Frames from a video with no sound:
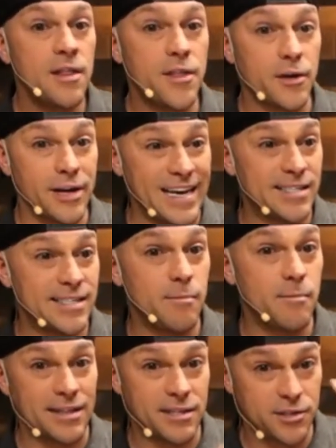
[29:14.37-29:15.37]
There is a
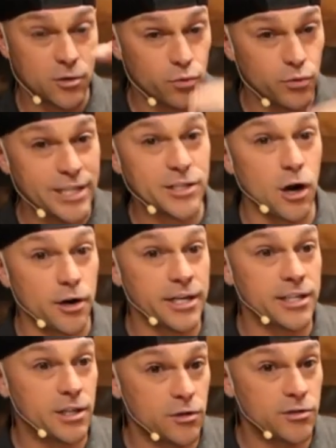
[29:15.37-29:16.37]
method to
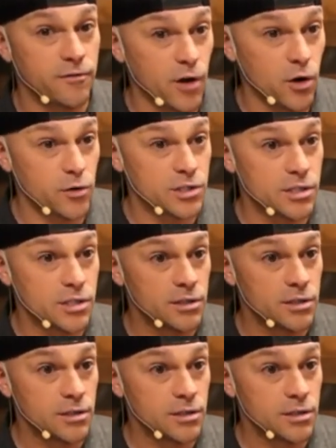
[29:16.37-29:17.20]
retarget those folks